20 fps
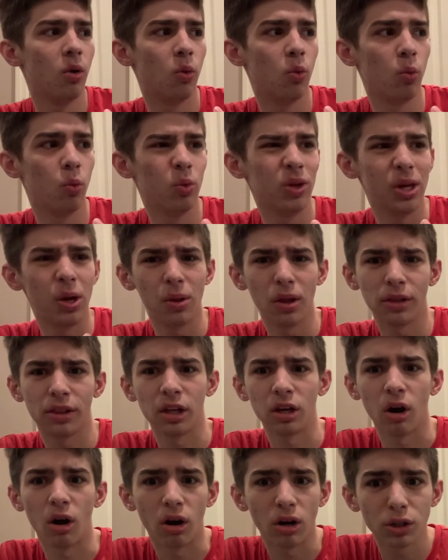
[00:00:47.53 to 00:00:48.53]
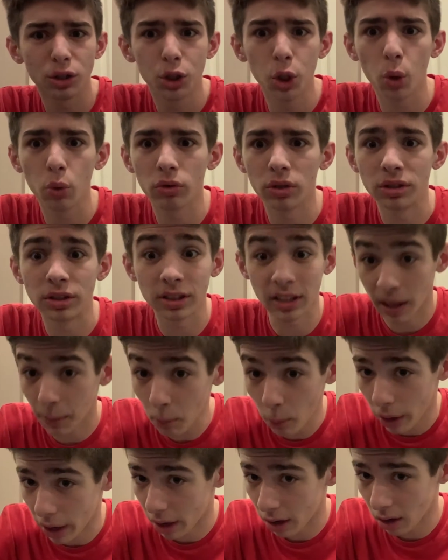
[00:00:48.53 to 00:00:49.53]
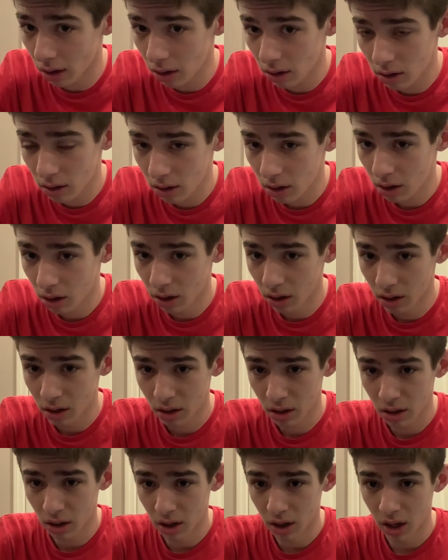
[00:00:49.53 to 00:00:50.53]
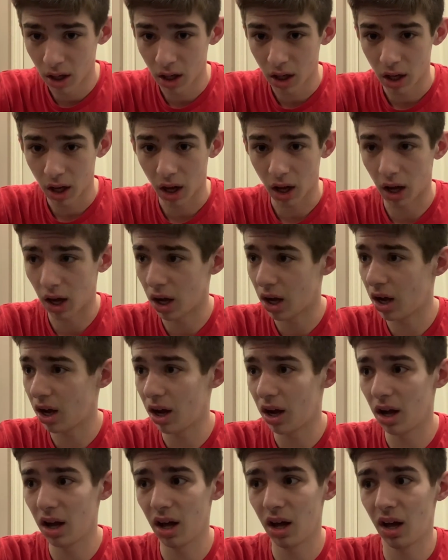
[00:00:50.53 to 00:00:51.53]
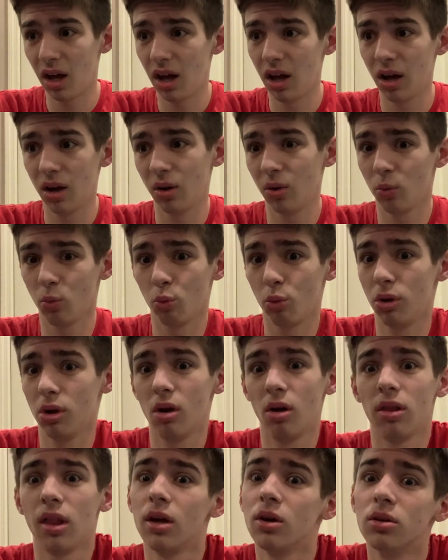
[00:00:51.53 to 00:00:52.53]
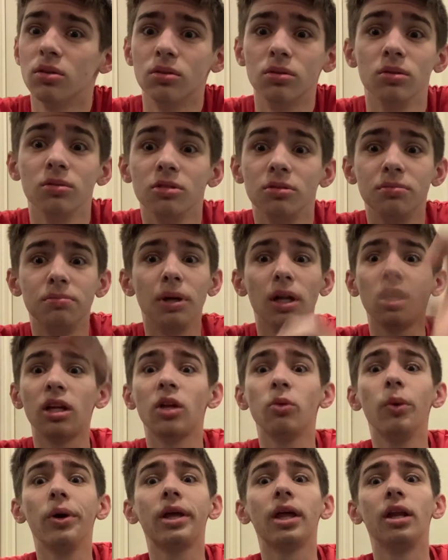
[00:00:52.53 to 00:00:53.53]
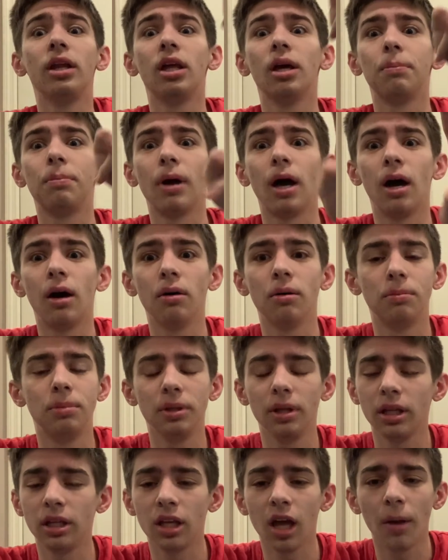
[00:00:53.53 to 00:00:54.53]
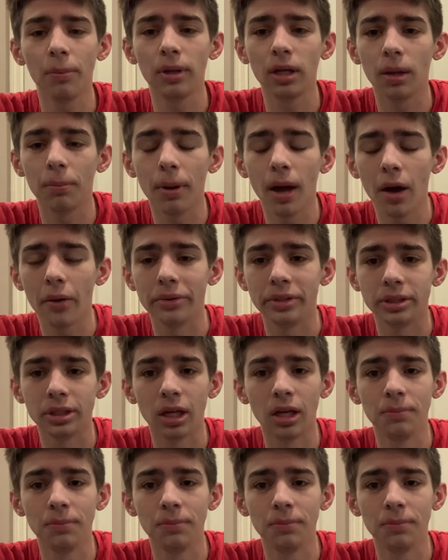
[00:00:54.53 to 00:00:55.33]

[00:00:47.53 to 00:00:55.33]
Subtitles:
know that there are children somewhere. We know that Billy and Tommy get powers.